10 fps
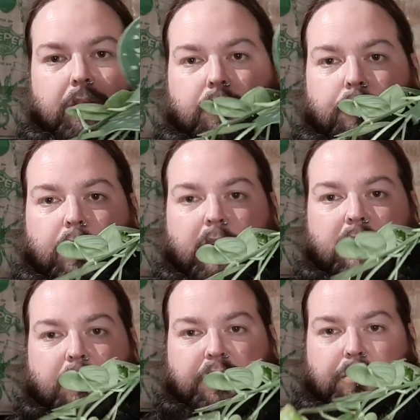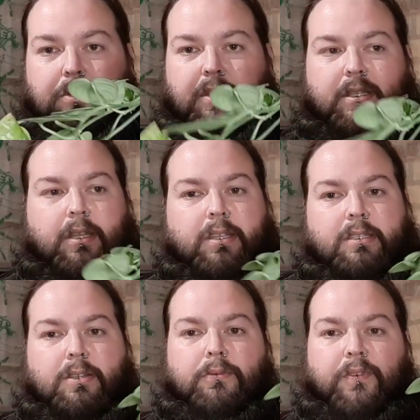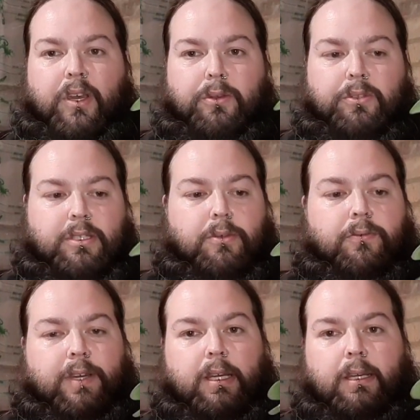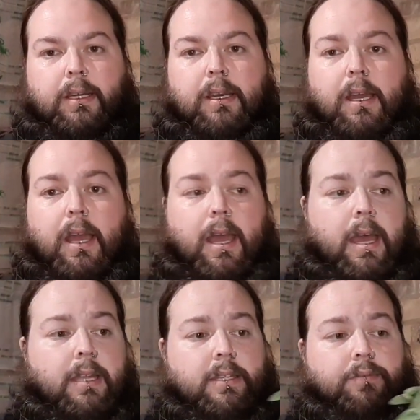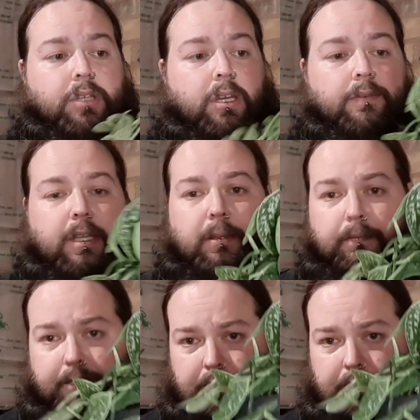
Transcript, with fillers: or sometimes called the Silvine or Silver Devil's Ivy.